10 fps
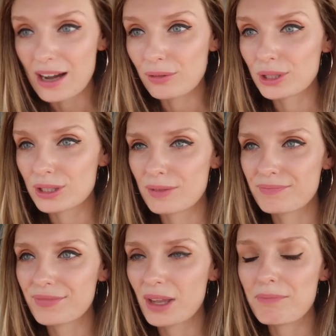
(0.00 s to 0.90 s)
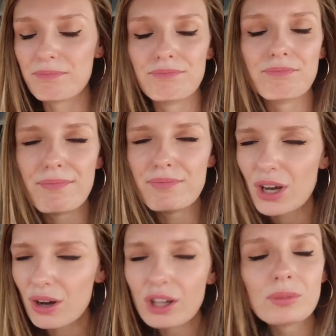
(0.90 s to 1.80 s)
I was
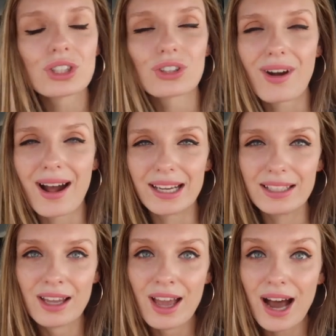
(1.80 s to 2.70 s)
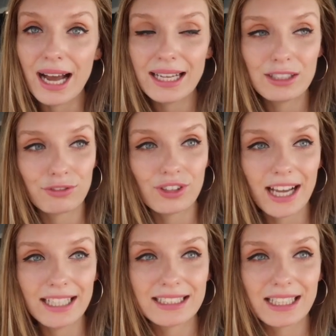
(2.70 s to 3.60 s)
almost crying. I had a
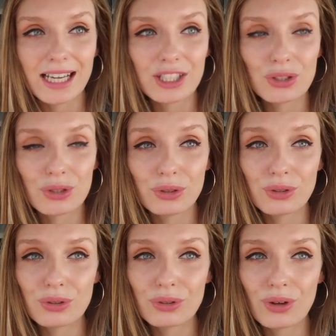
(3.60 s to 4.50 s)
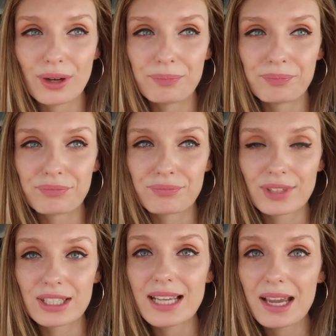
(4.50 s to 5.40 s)
flight to
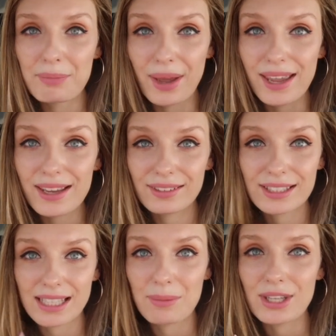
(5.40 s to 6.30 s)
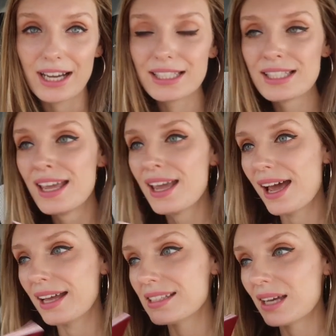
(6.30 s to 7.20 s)
Taipei the same night,
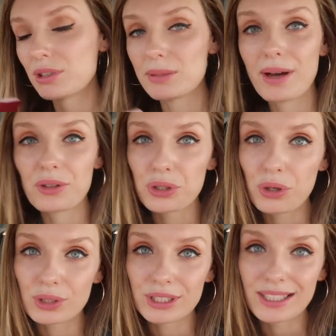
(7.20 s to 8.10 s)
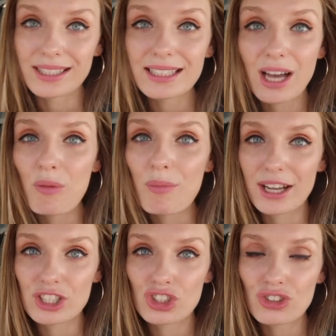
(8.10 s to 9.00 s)
and I was about to call sick. That's how
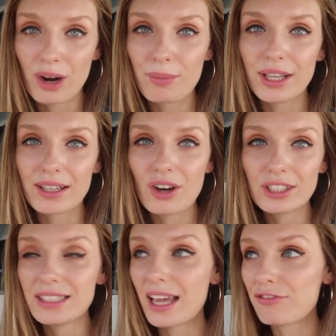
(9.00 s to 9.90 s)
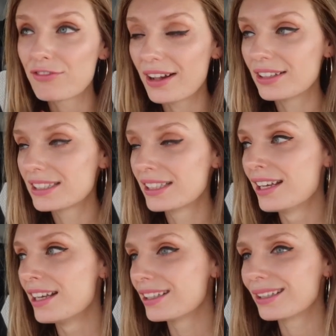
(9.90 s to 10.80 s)
much trouble I got, and I felt
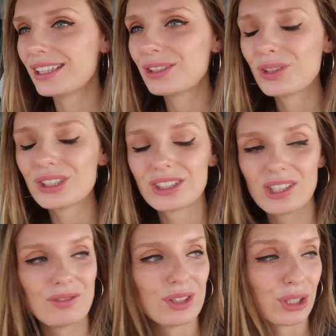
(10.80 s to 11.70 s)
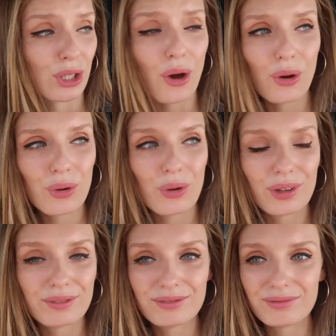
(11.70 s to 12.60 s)
it was so
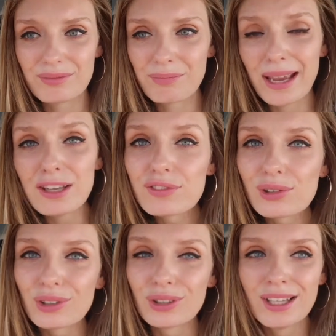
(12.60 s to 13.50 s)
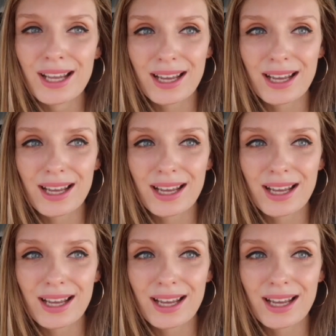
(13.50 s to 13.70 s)
painful